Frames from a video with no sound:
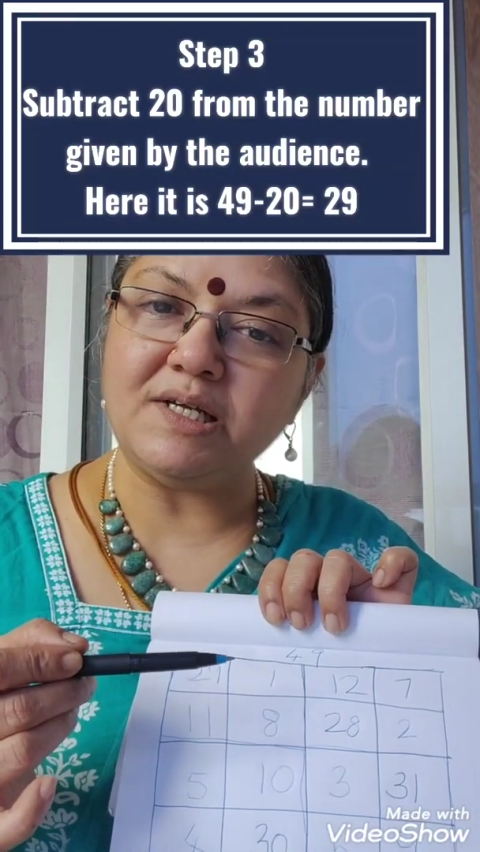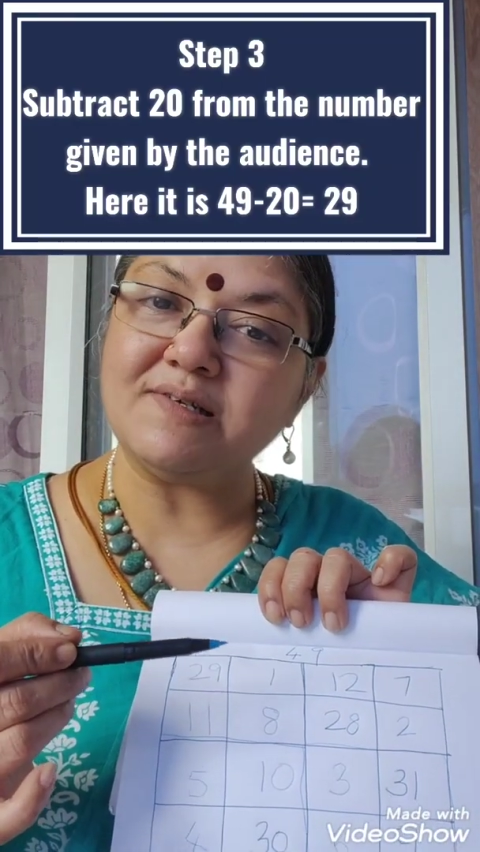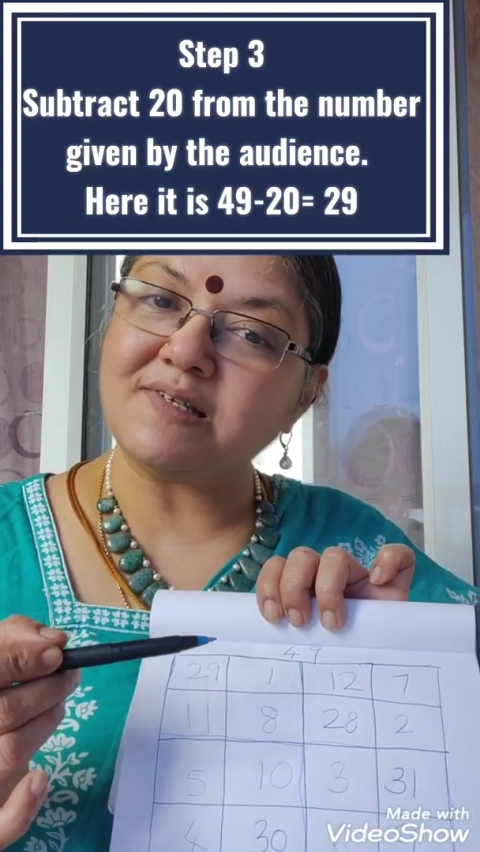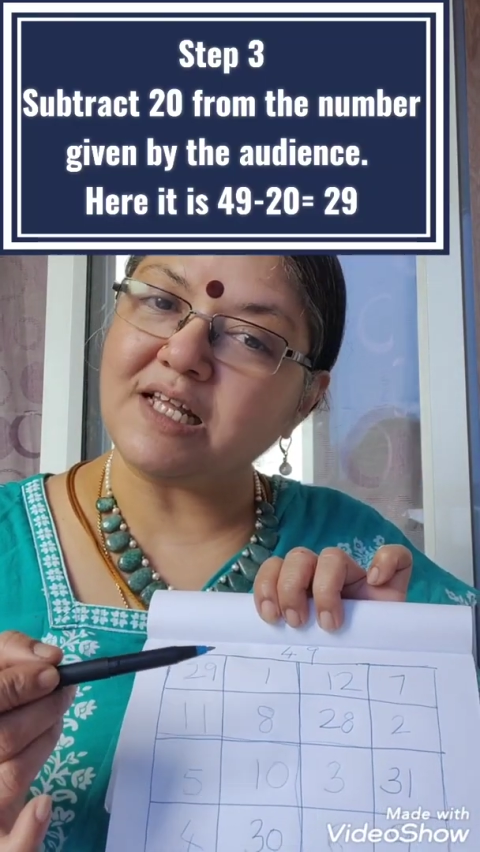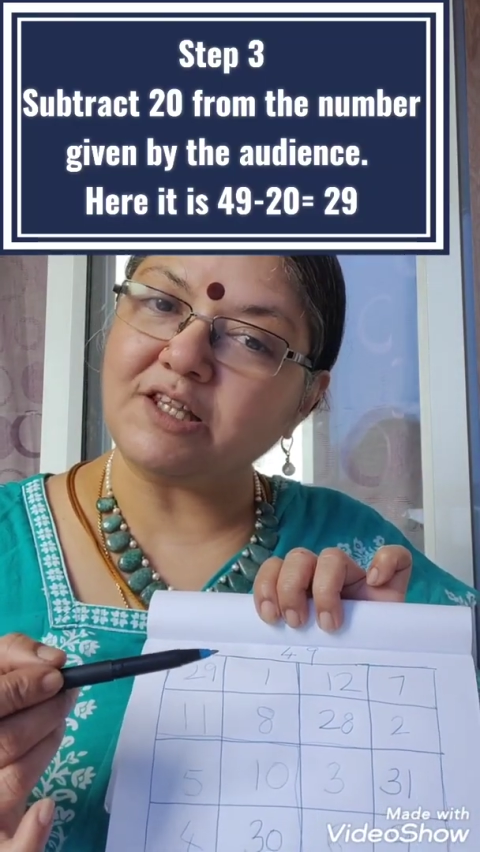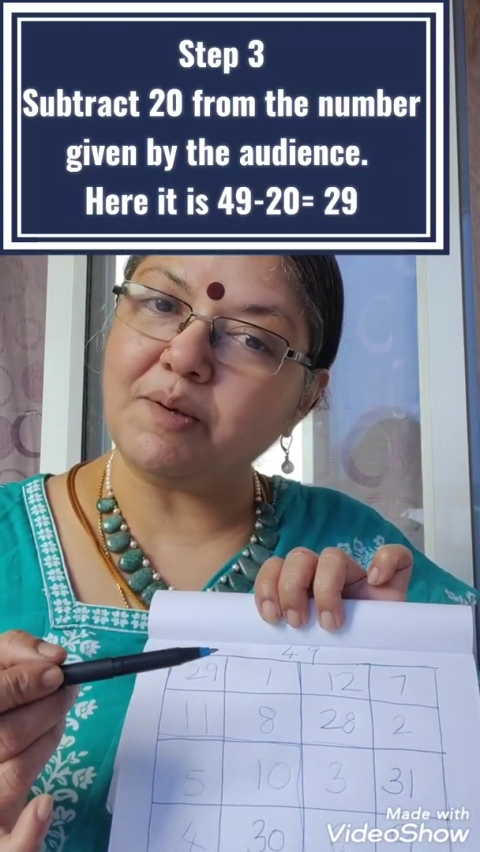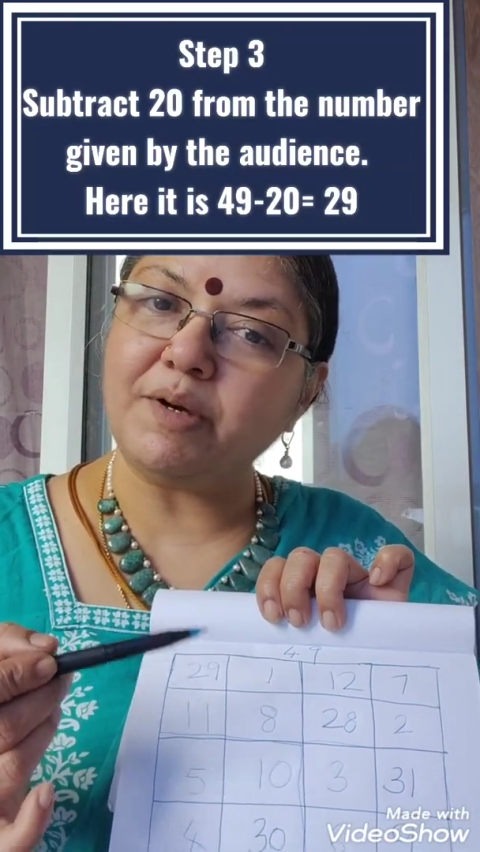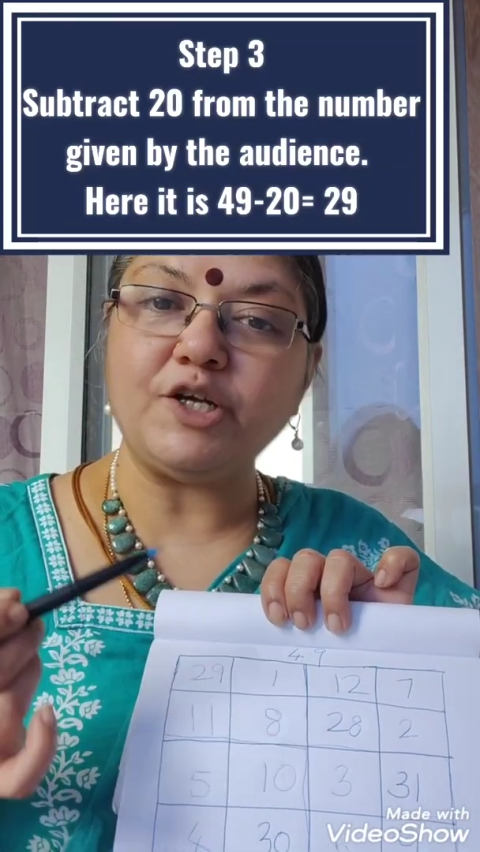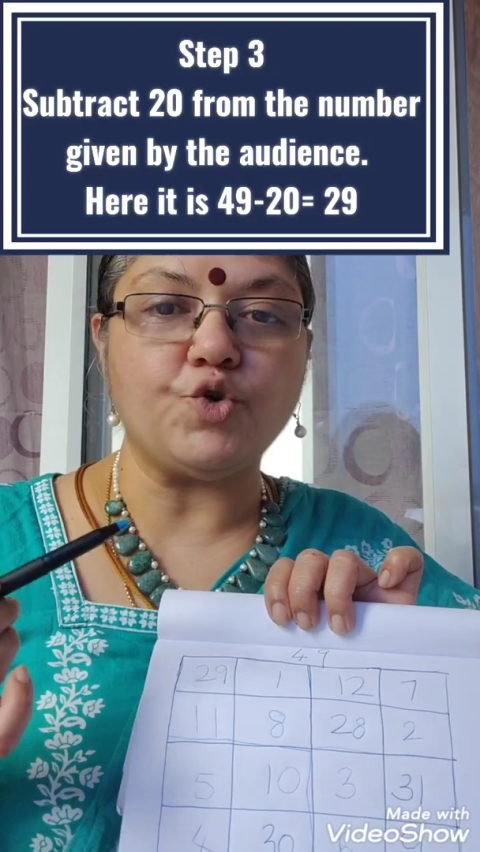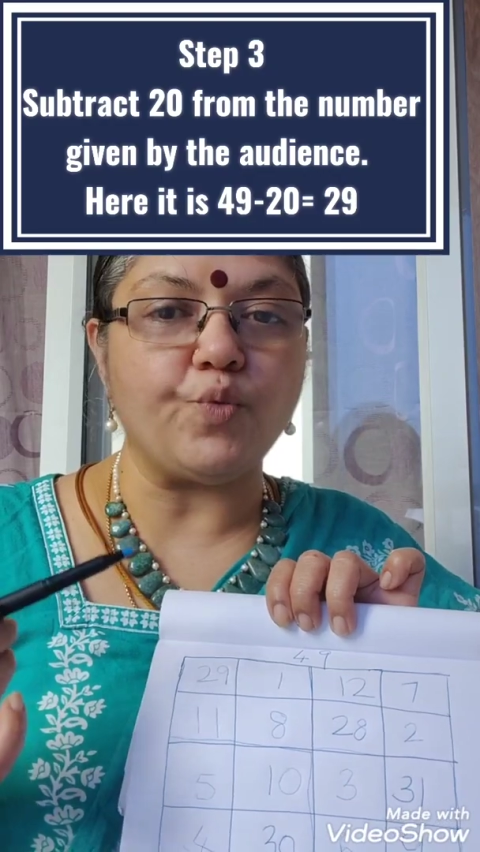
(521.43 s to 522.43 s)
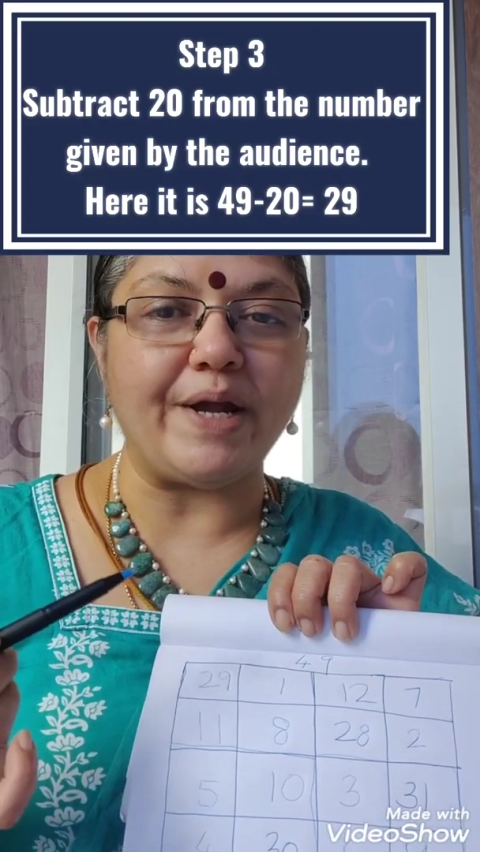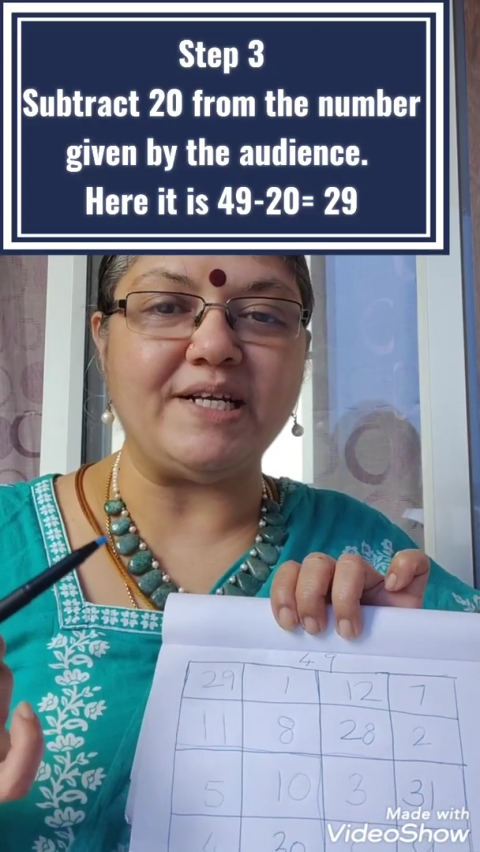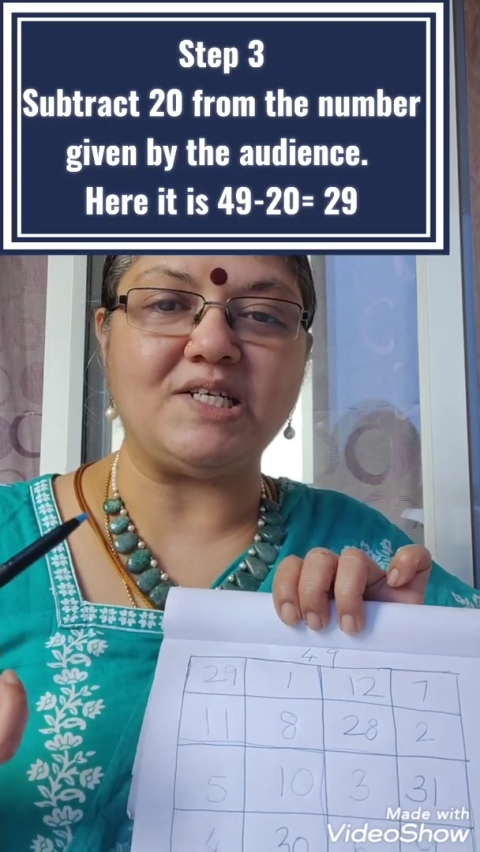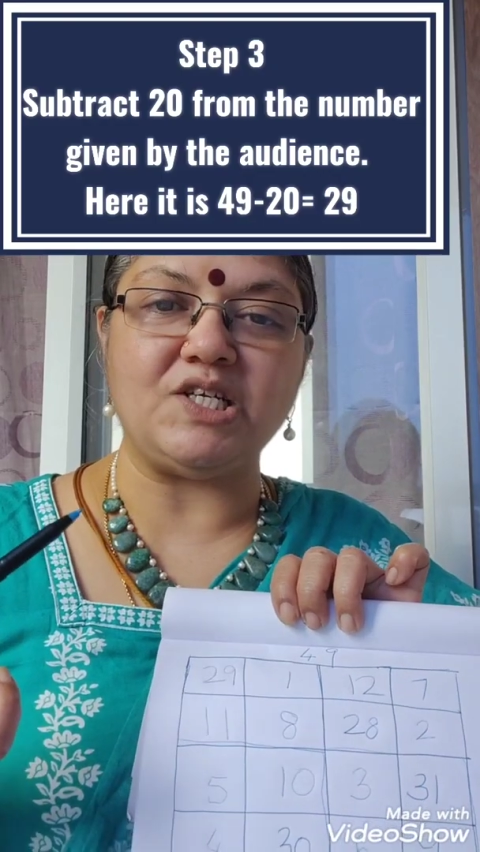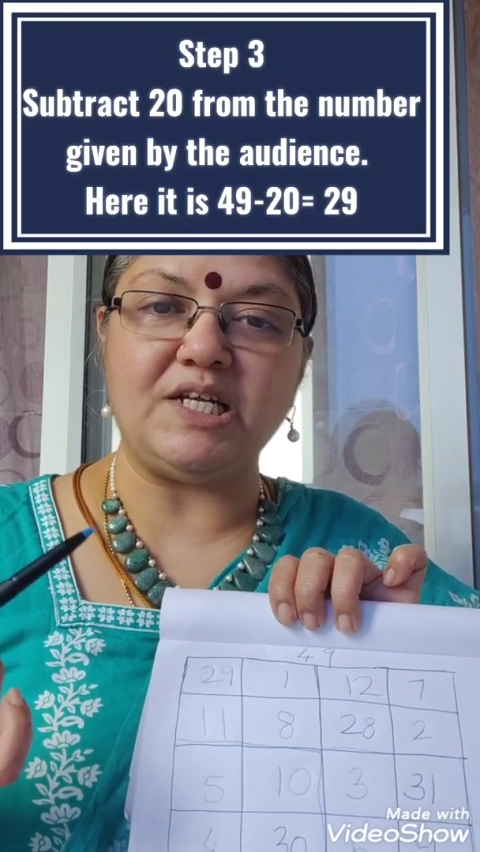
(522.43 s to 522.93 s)
is nothing but
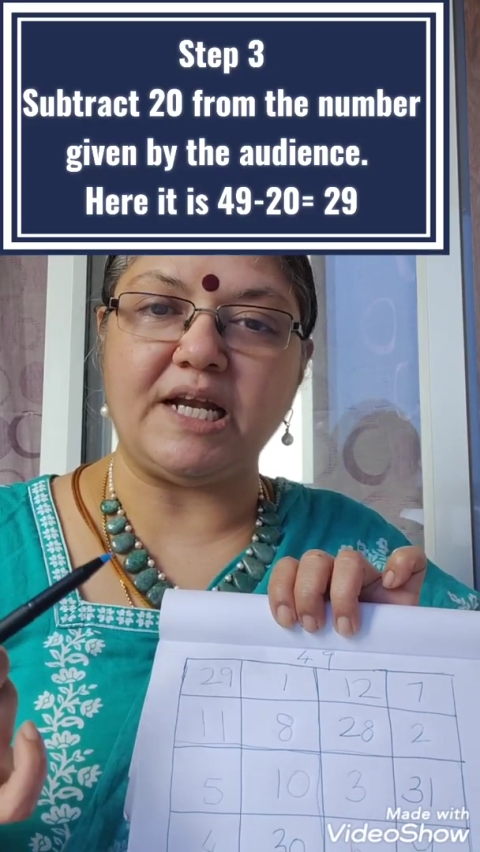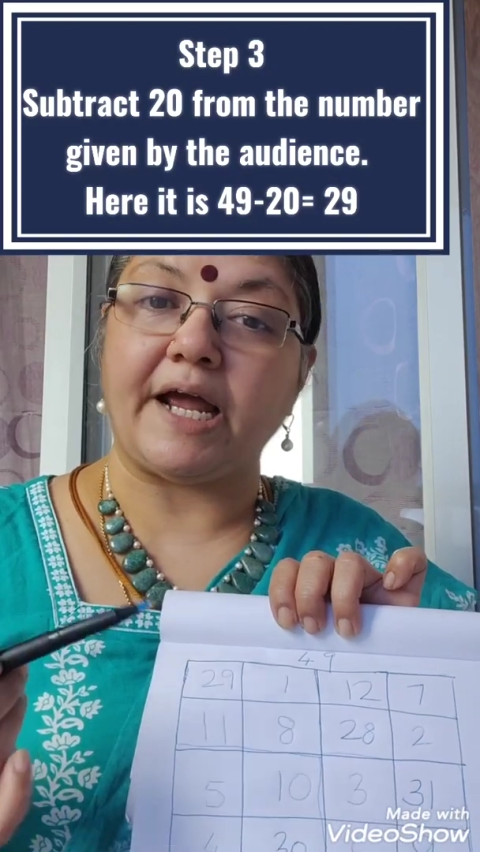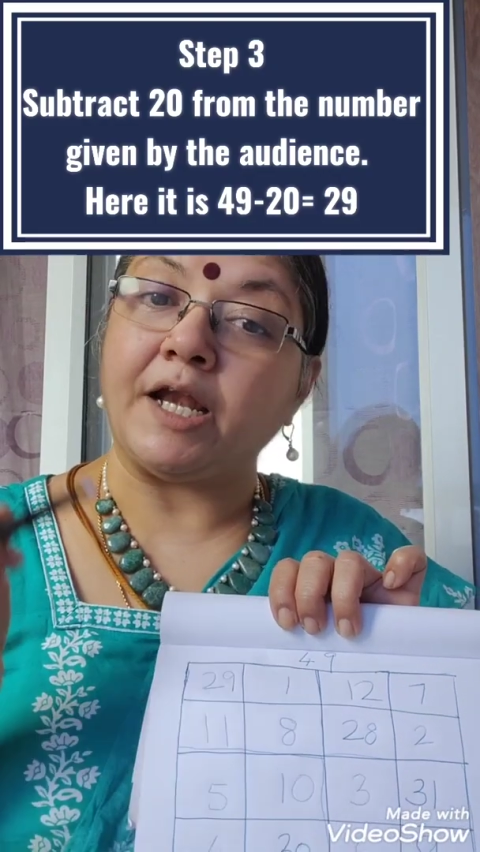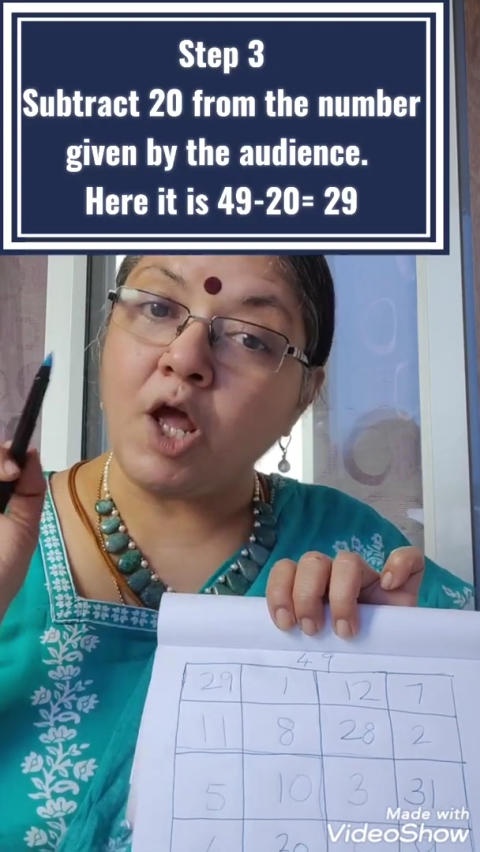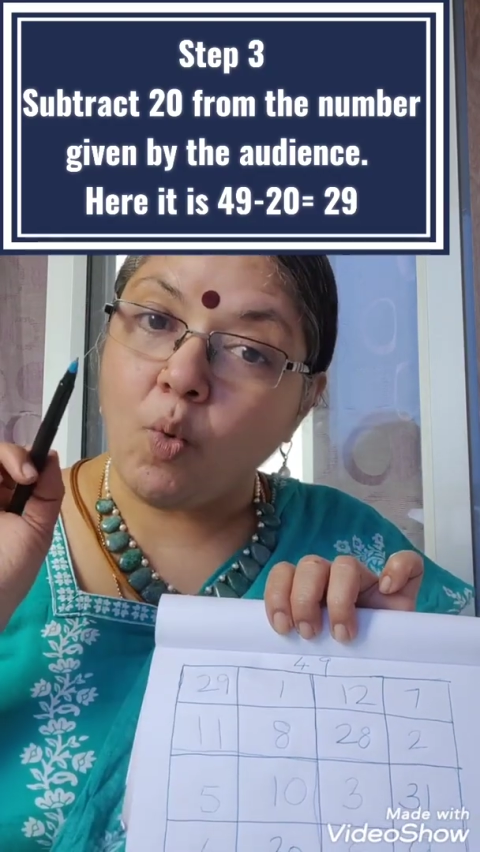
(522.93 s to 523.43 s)
29